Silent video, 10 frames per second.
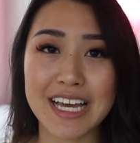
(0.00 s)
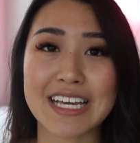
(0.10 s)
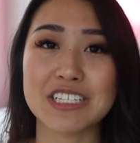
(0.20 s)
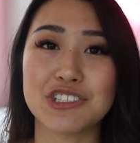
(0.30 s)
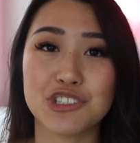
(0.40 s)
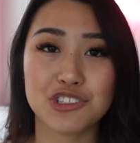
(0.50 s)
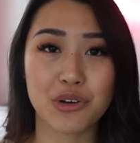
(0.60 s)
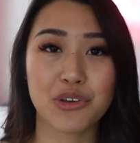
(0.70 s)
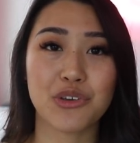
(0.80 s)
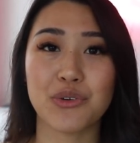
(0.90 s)
I can just
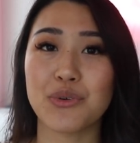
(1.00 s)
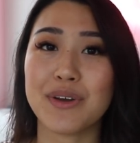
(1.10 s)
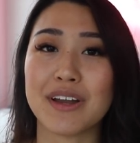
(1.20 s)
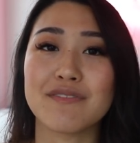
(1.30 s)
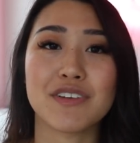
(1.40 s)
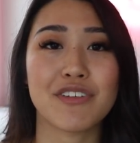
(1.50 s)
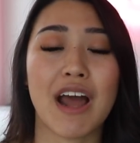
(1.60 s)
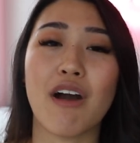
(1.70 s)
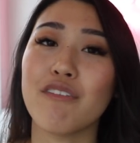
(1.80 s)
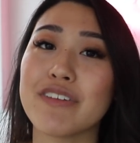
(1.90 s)
show you kind of
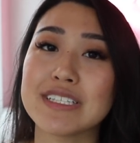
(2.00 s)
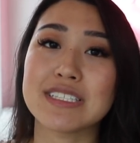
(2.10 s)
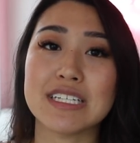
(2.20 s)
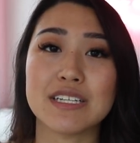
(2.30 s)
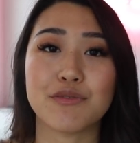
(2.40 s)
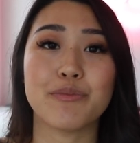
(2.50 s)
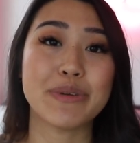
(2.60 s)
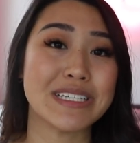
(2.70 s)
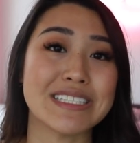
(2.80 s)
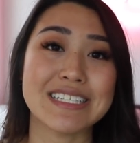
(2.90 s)
different outfits and different
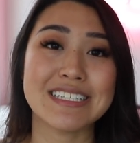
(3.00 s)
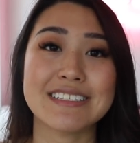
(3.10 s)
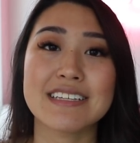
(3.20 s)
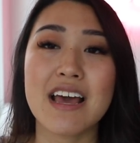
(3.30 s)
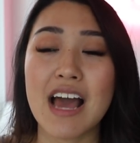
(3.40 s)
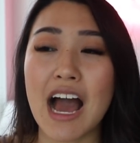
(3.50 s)
pieces